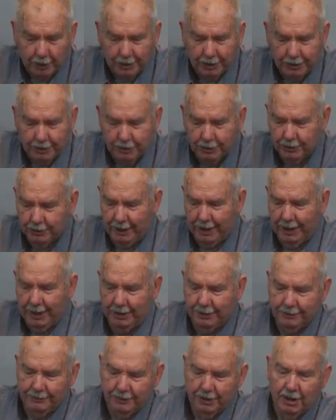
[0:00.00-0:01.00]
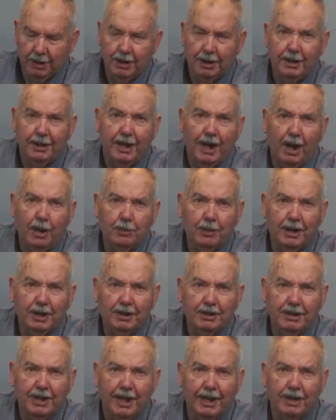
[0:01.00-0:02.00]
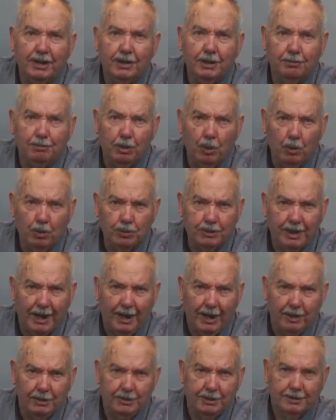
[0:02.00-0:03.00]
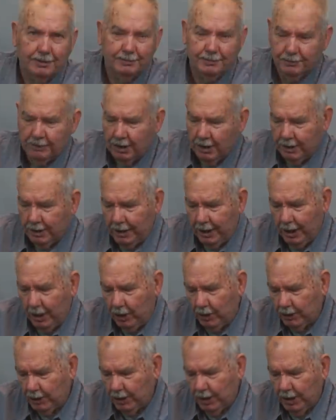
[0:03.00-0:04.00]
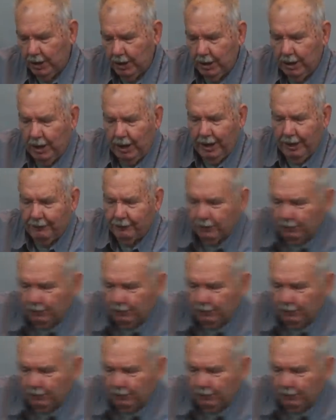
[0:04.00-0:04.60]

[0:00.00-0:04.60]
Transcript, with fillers: want to do that. Now we're going to take the bolt out. Now, I have